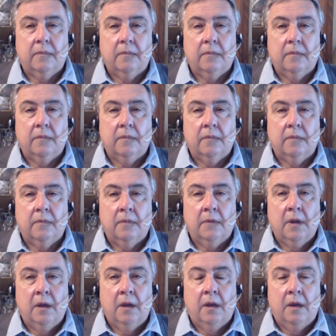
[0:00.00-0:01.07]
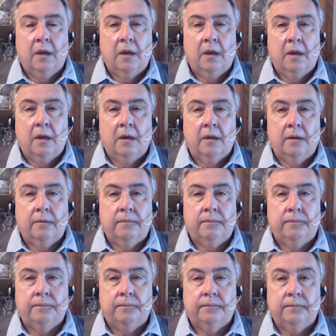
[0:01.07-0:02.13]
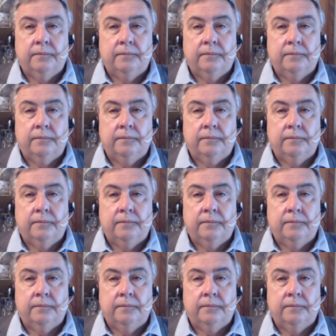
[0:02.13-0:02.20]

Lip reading: The person shown says nothing.